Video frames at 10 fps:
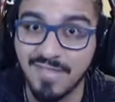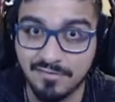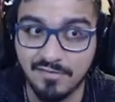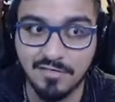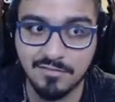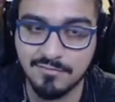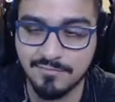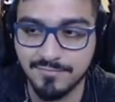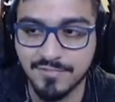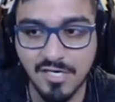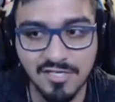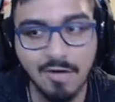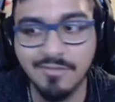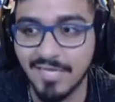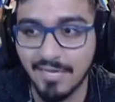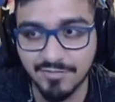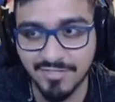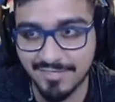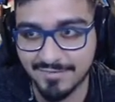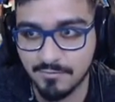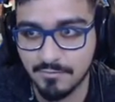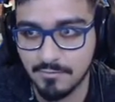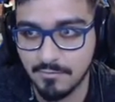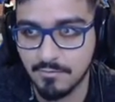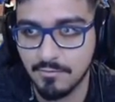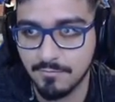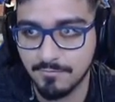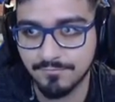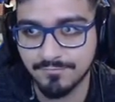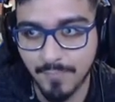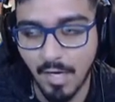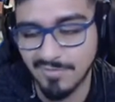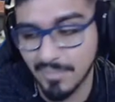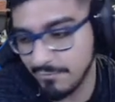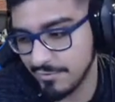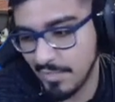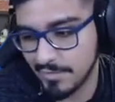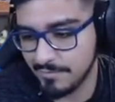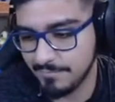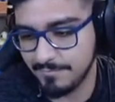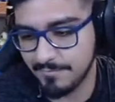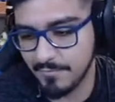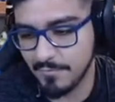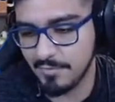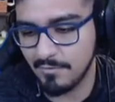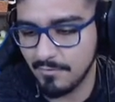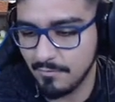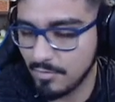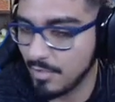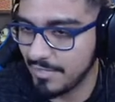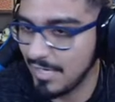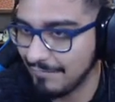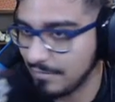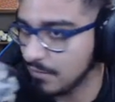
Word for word: dog. You, you always gotta have your snacks. Always gotta have your snacks. Or a cup of coffee.